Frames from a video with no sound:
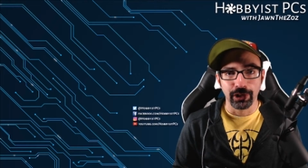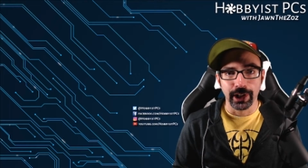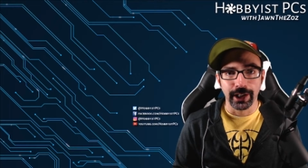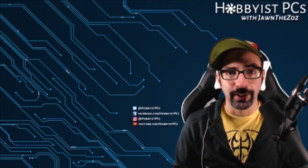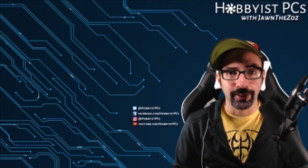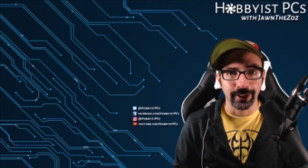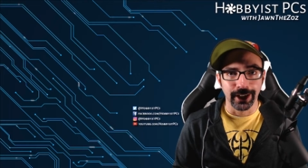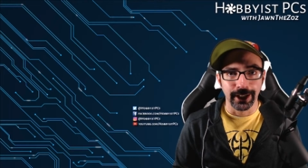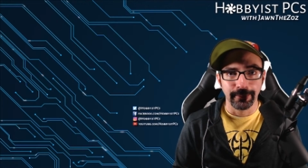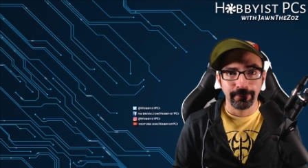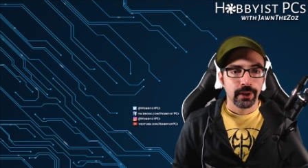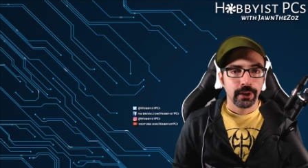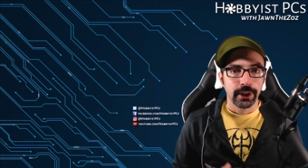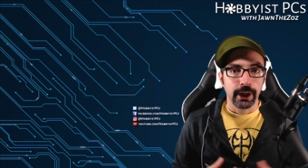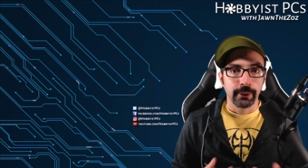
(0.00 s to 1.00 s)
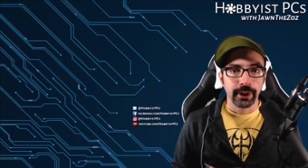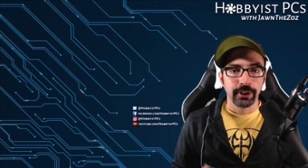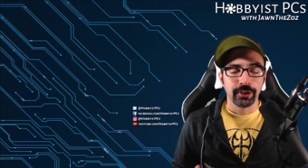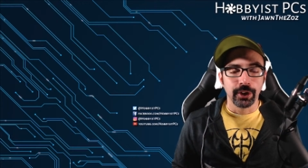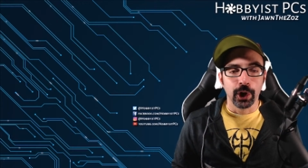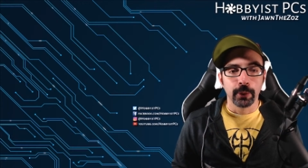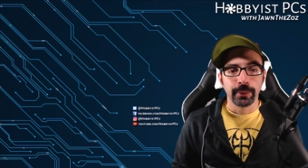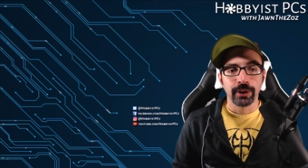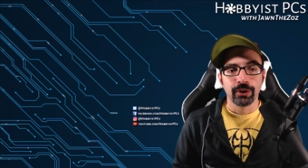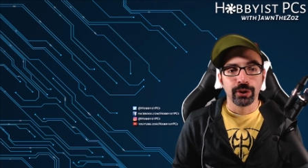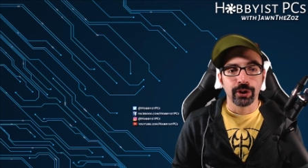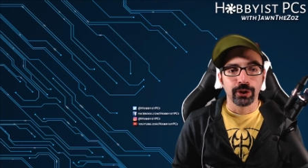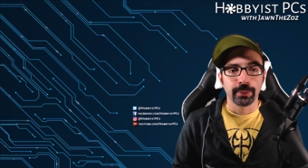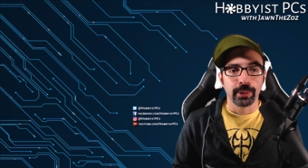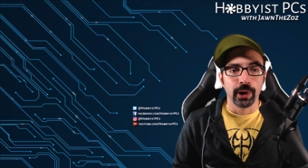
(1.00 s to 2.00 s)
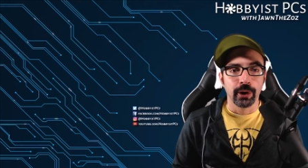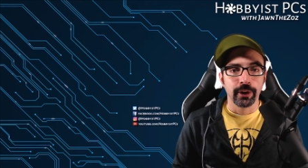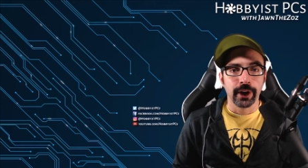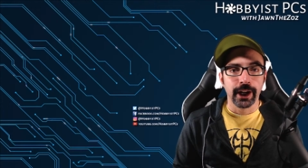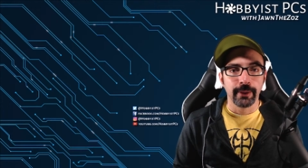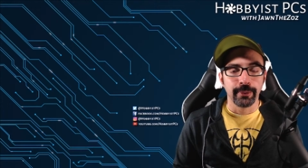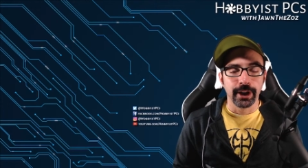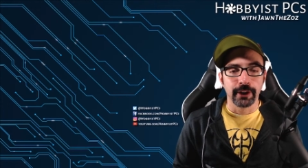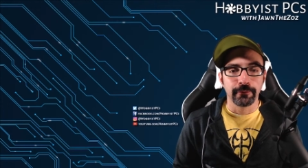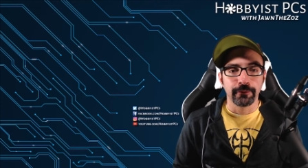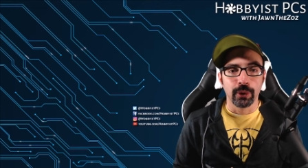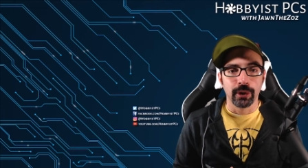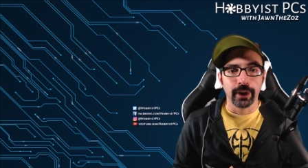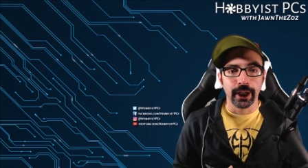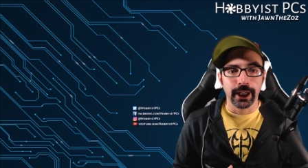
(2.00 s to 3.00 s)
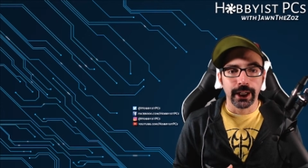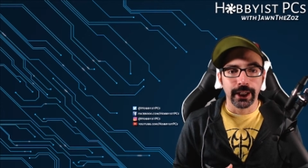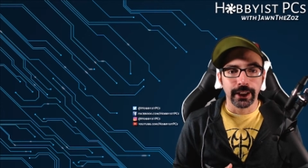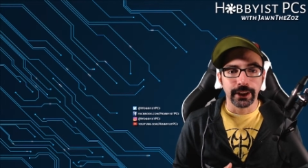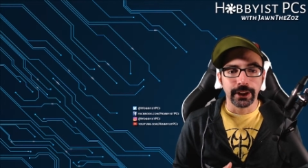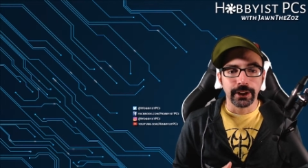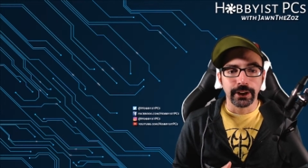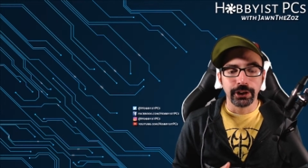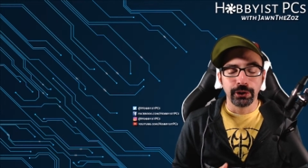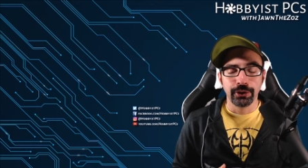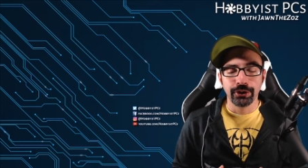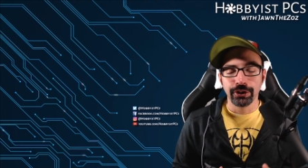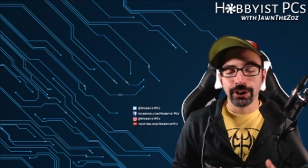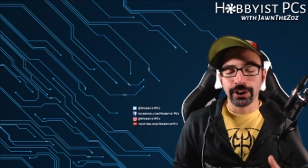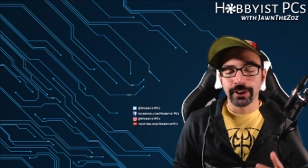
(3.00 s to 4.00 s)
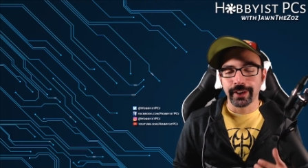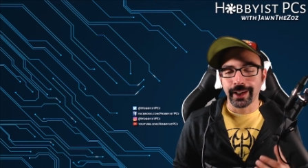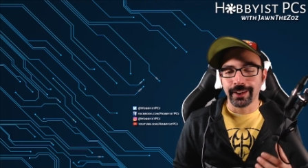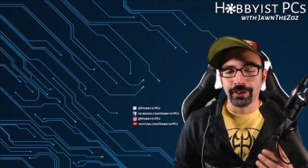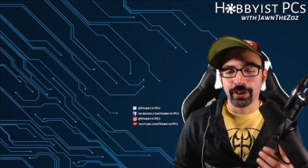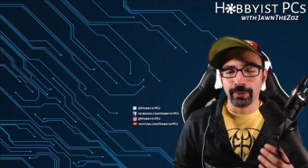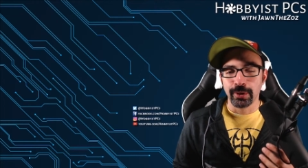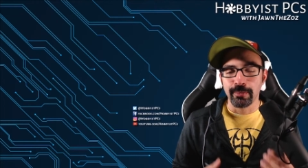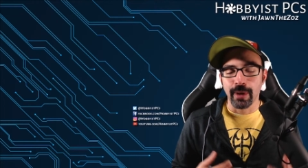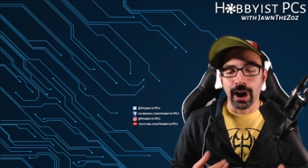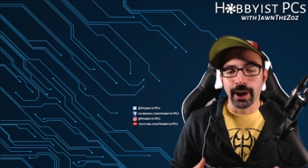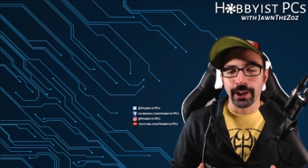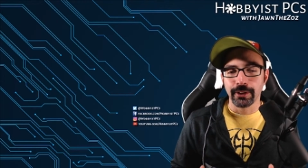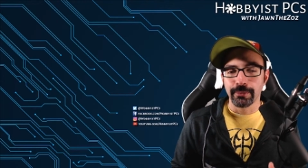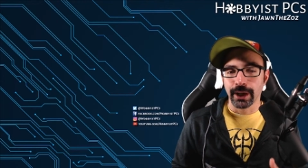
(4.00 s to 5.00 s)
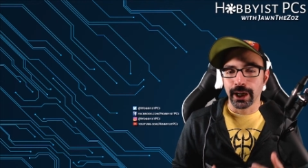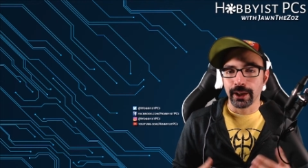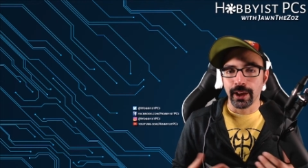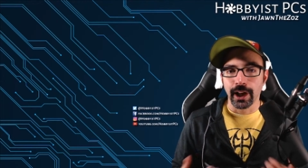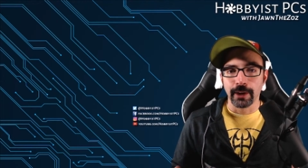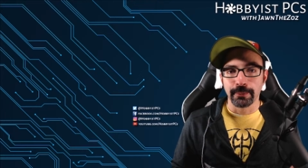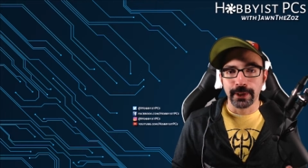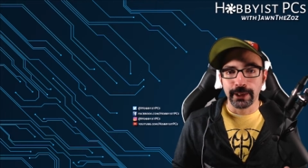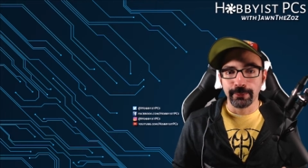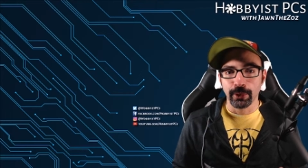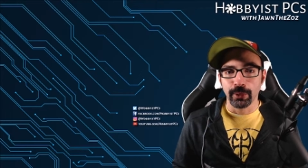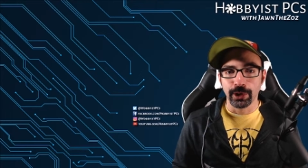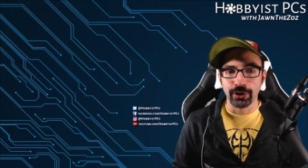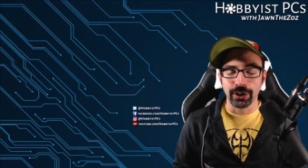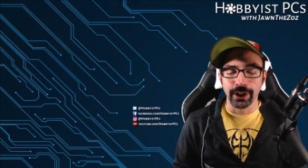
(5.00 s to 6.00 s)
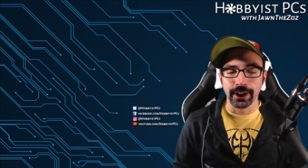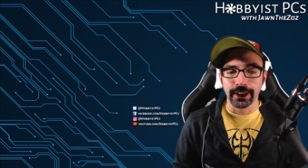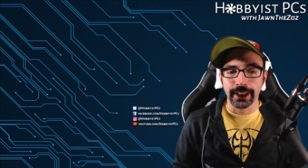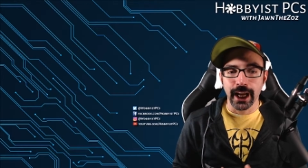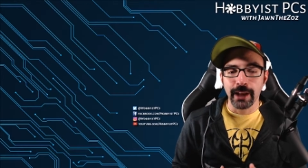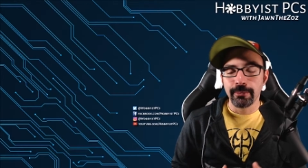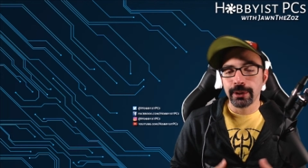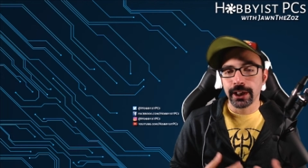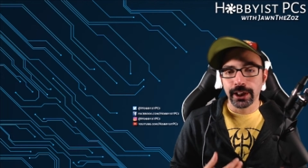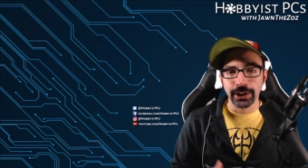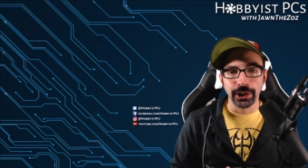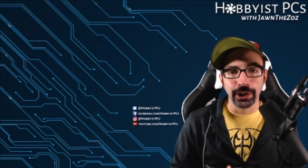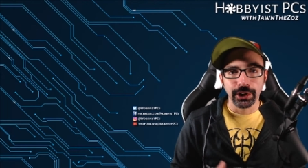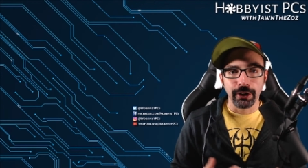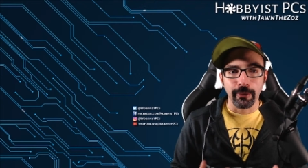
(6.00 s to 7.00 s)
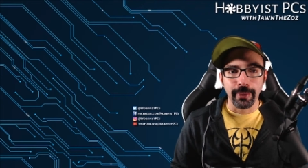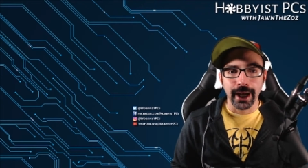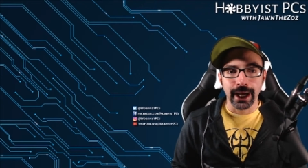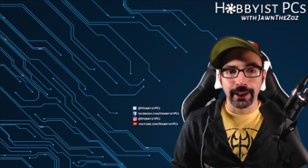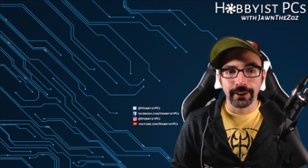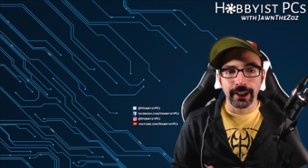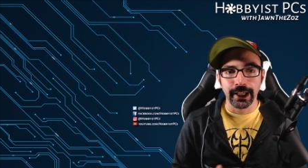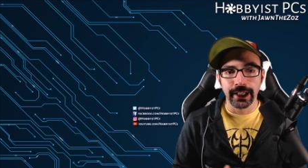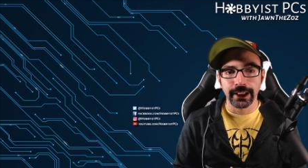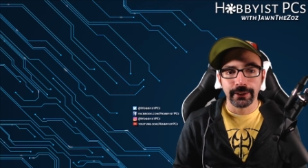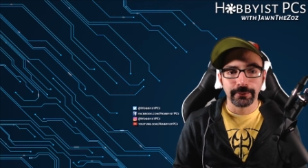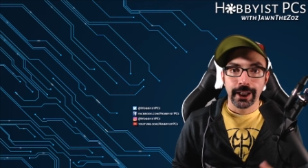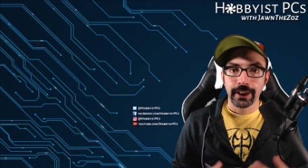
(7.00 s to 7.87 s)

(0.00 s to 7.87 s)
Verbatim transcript: I'd say. Now, it is an open source program, therefore, it usually tends to be modded by a lot of people, which can be a good or a bad thing.